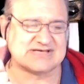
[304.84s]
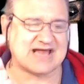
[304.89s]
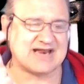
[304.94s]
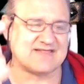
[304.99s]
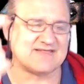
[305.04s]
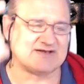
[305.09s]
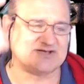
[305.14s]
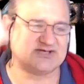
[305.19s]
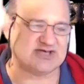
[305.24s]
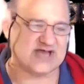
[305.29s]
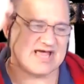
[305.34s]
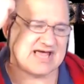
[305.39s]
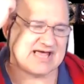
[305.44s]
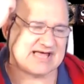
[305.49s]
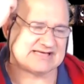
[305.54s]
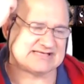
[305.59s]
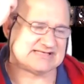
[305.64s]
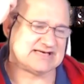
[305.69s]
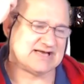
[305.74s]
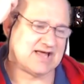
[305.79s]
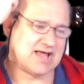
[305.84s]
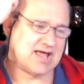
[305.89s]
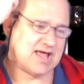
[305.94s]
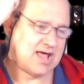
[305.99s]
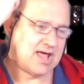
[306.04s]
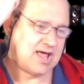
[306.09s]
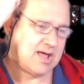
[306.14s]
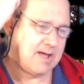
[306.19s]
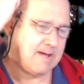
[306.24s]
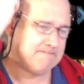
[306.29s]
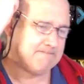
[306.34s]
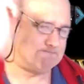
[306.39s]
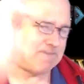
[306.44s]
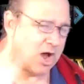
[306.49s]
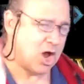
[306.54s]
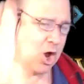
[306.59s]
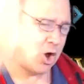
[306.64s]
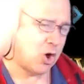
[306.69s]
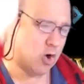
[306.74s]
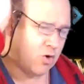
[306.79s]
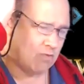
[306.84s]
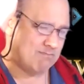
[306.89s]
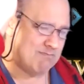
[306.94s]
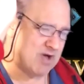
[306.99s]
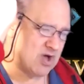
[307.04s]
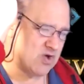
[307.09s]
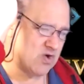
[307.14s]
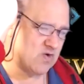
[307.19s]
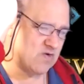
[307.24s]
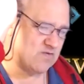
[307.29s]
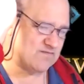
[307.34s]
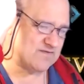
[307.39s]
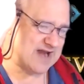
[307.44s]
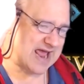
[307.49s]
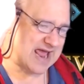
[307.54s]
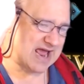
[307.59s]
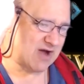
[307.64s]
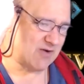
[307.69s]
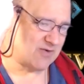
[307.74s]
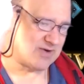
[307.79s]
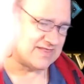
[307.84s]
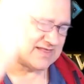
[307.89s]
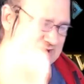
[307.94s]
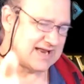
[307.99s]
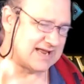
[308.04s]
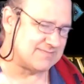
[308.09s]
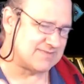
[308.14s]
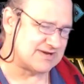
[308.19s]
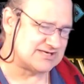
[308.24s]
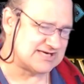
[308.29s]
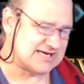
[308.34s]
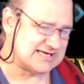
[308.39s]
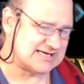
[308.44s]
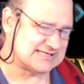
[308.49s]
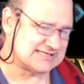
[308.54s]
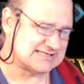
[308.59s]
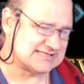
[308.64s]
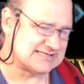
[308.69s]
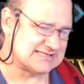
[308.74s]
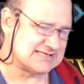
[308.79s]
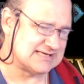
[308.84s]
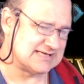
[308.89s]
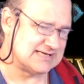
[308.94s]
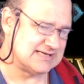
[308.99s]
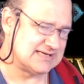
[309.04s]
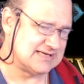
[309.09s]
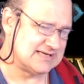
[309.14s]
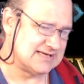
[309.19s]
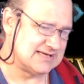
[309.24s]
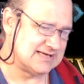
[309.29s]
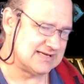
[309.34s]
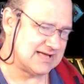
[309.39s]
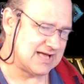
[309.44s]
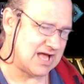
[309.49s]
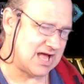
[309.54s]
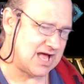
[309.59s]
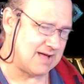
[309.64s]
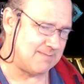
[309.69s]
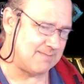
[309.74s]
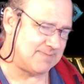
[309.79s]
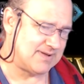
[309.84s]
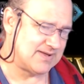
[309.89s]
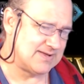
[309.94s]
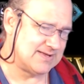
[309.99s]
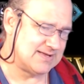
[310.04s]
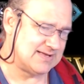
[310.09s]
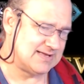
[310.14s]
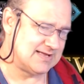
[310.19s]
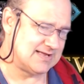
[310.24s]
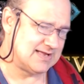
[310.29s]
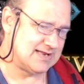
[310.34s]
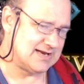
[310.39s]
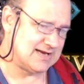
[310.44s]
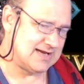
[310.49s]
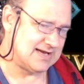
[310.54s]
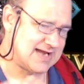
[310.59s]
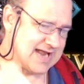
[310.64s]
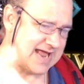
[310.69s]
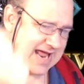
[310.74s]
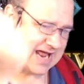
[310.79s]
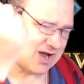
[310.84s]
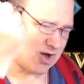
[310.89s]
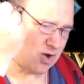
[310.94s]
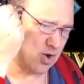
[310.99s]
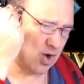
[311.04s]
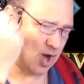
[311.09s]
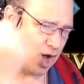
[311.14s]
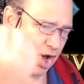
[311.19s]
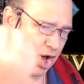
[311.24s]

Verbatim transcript: out of the chest. Boom! Move now in the name of Jesus. Up now, oh.